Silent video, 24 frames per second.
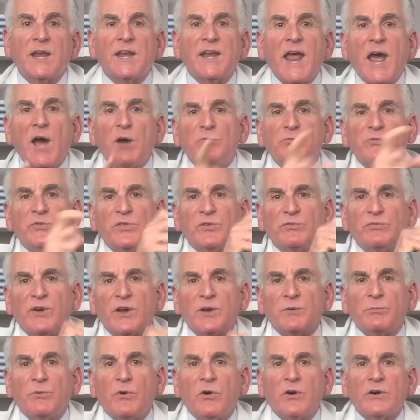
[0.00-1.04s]
Now for the
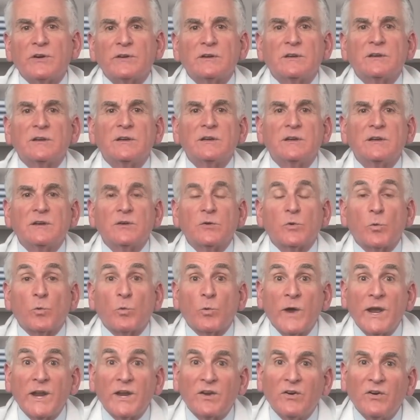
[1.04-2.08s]
fun part,
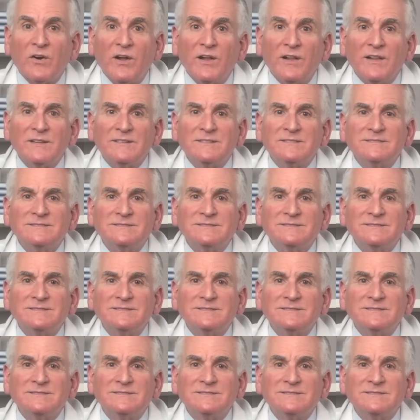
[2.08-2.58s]
retinol.